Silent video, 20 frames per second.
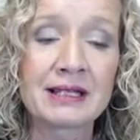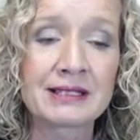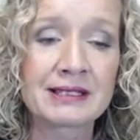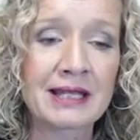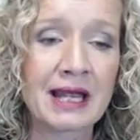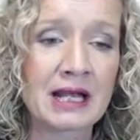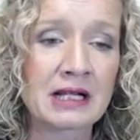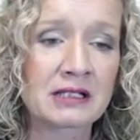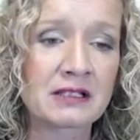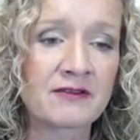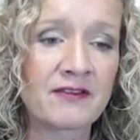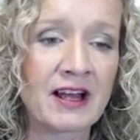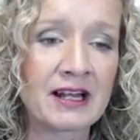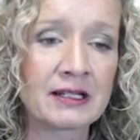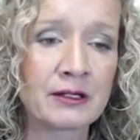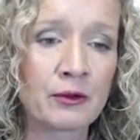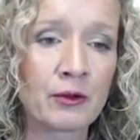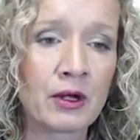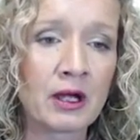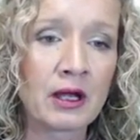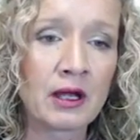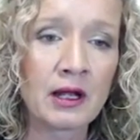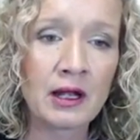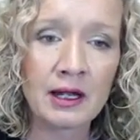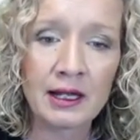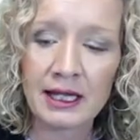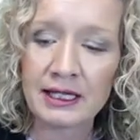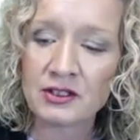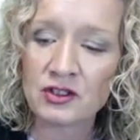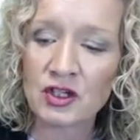sales value.
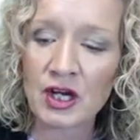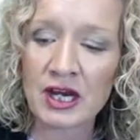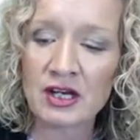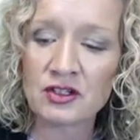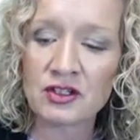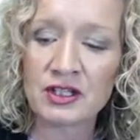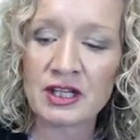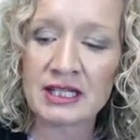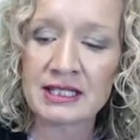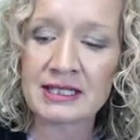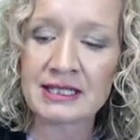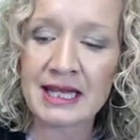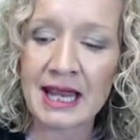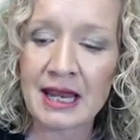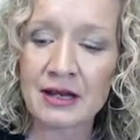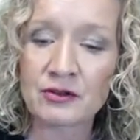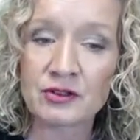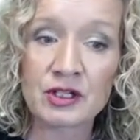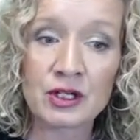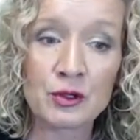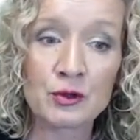Let's change this down